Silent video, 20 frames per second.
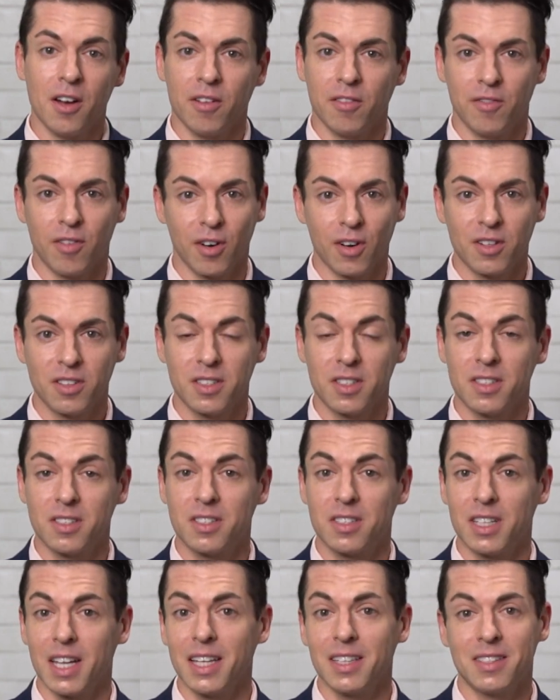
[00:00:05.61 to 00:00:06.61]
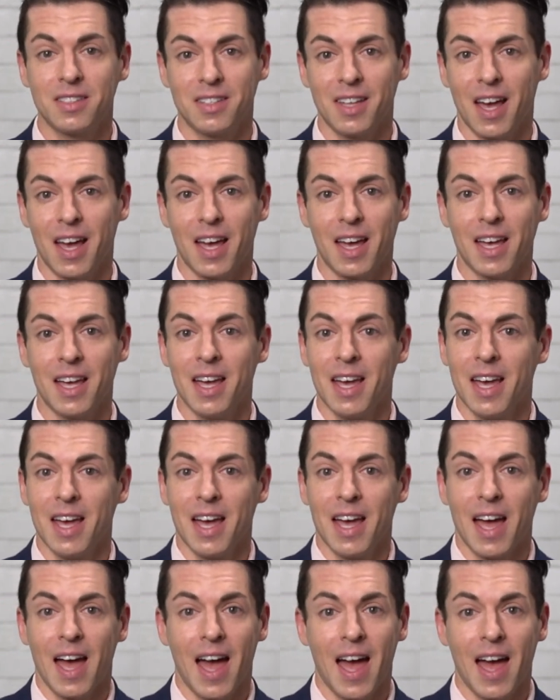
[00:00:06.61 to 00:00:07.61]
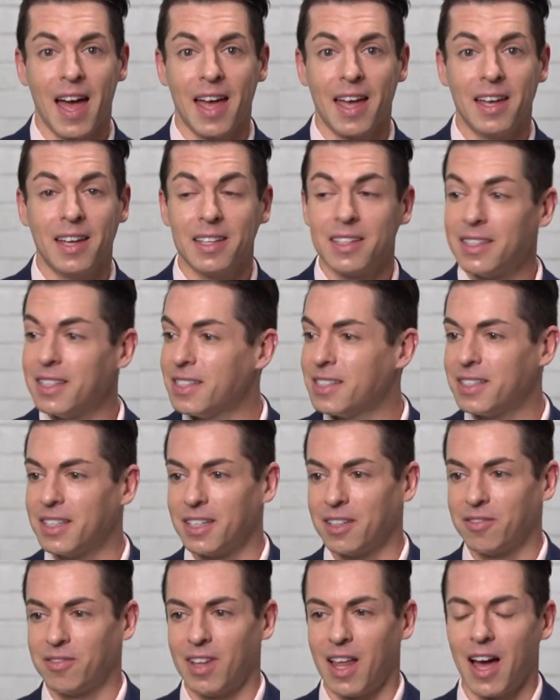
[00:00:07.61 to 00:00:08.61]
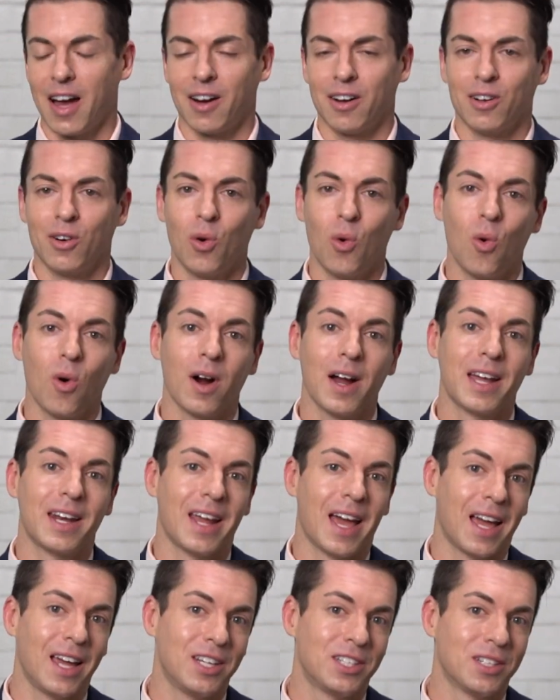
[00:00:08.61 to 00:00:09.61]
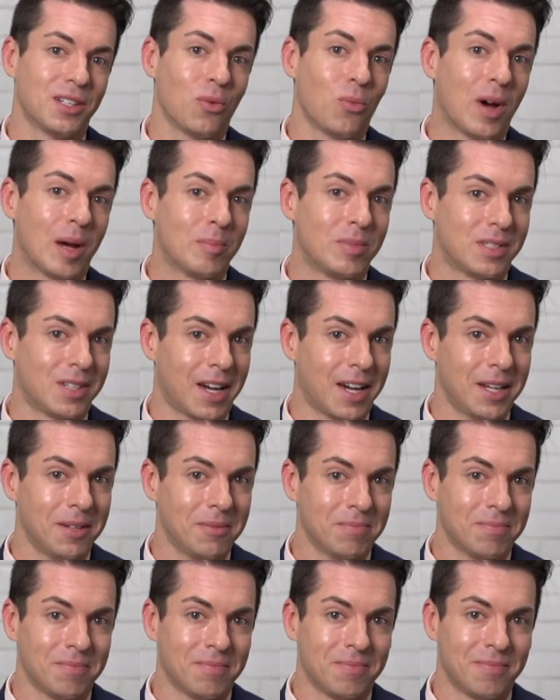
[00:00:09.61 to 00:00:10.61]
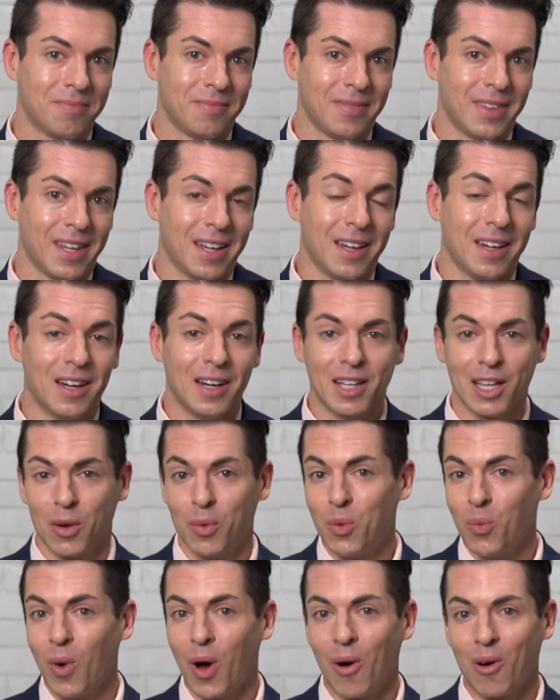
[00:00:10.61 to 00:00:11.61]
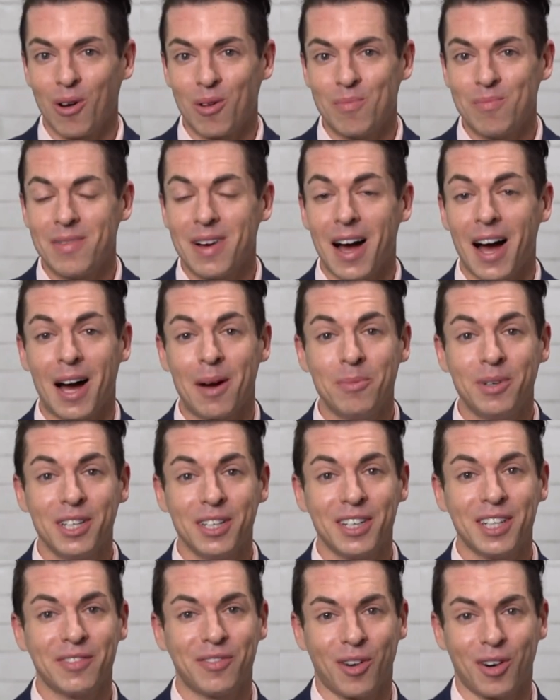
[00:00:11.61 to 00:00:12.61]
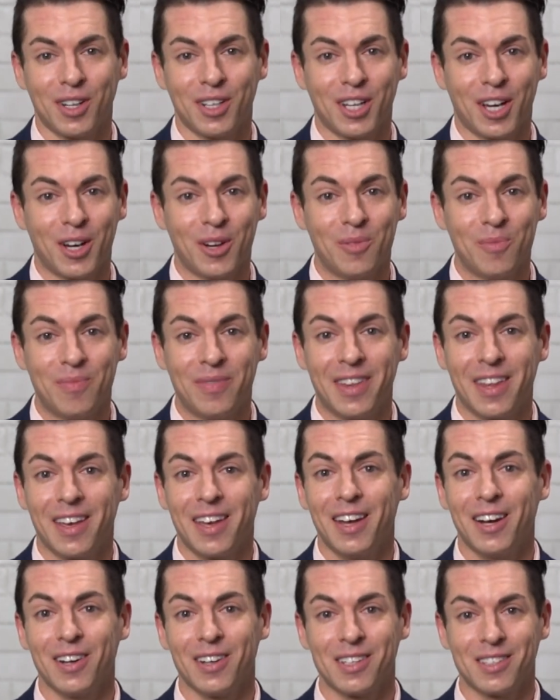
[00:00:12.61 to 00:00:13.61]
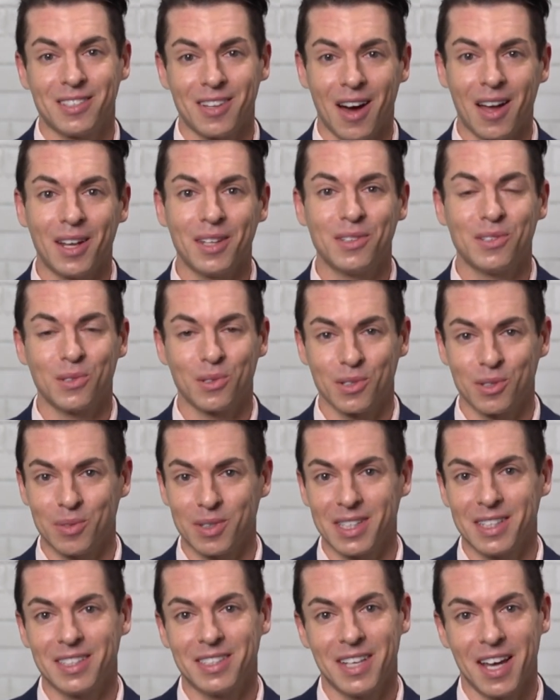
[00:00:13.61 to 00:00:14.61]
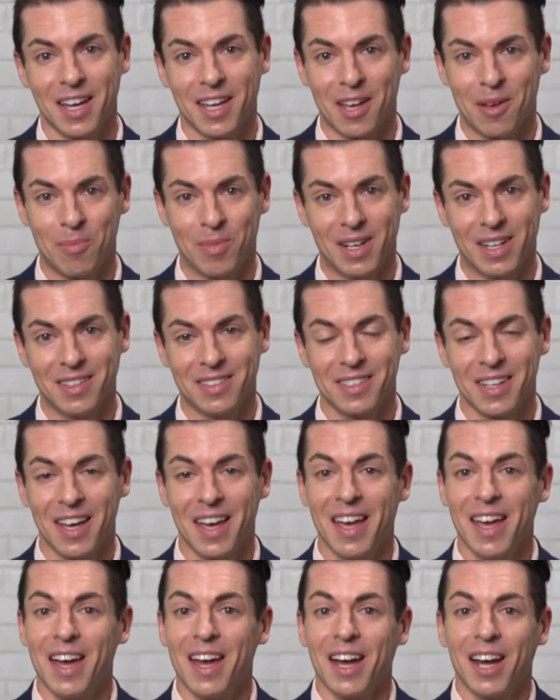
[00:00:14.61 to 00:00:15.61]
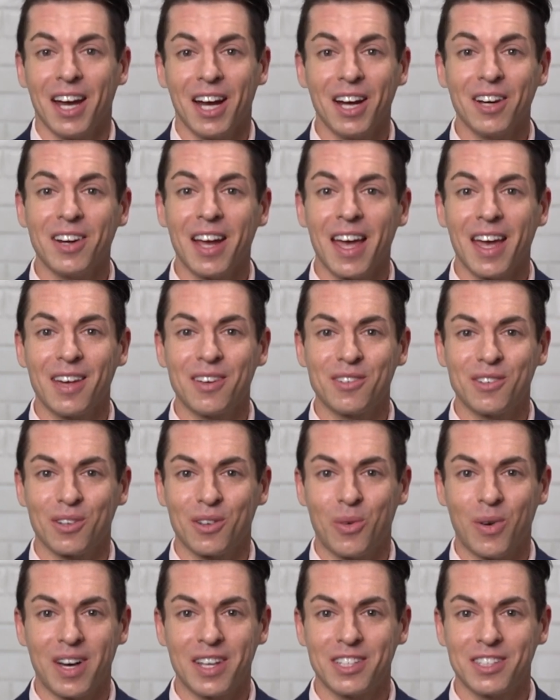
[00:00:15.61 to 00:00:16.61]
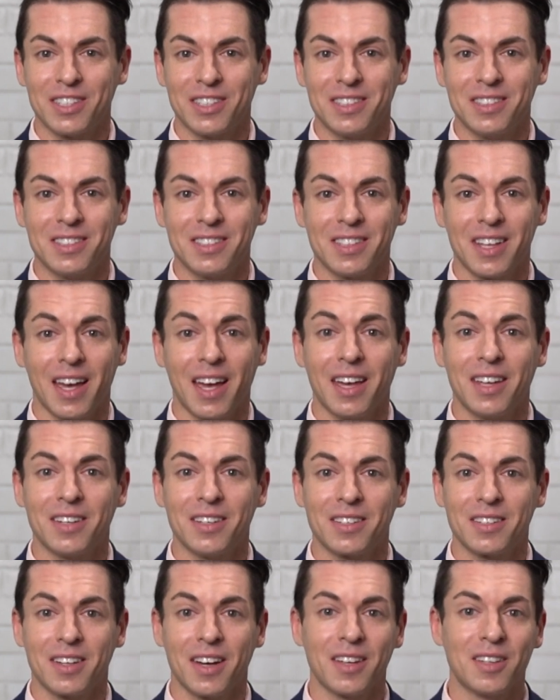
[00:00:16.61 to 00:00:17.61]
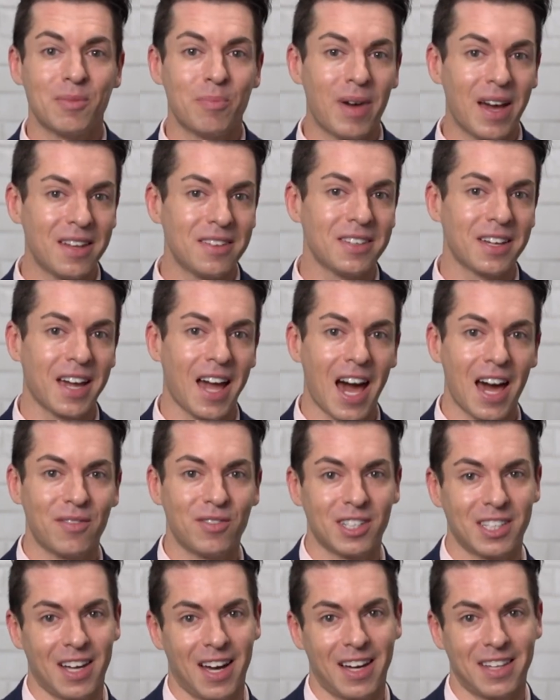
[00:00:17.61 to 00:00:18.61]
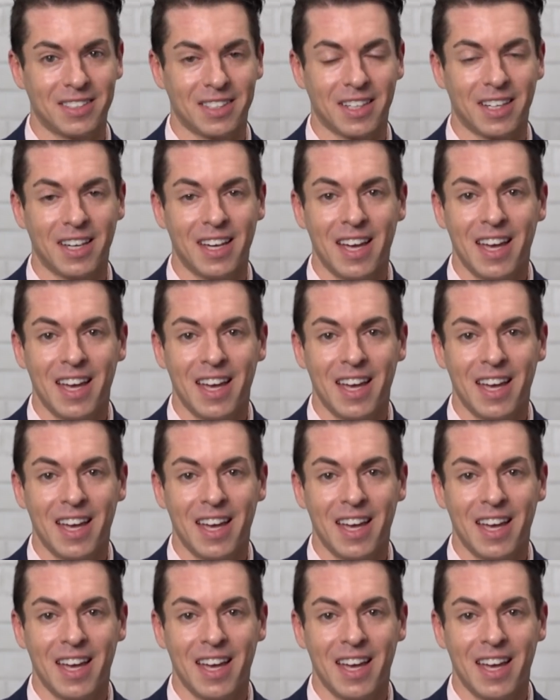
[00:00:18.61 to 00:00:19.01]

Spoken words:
versus, let's say, a listing flyer or an agent website? Hello and welcome. I'm Varnadoe here at Solid Source Real Estate Companies, here to answer questions and discuss basic advertising